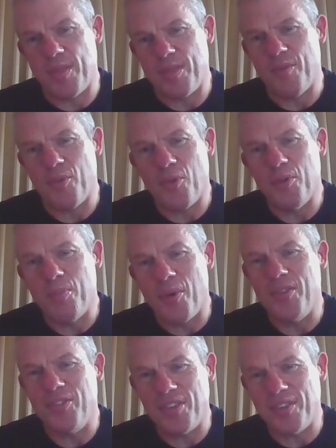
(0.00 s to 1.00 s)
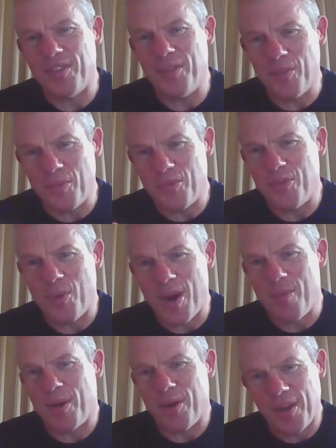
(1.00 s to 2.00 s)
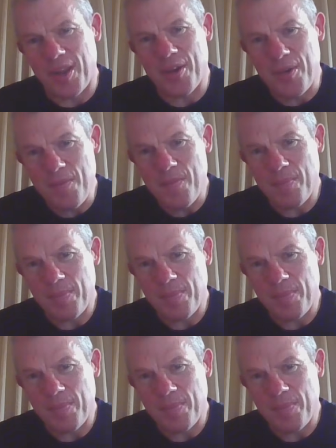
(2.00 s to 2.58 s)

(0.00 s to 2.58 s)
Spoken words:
road pointing to where we're going to go.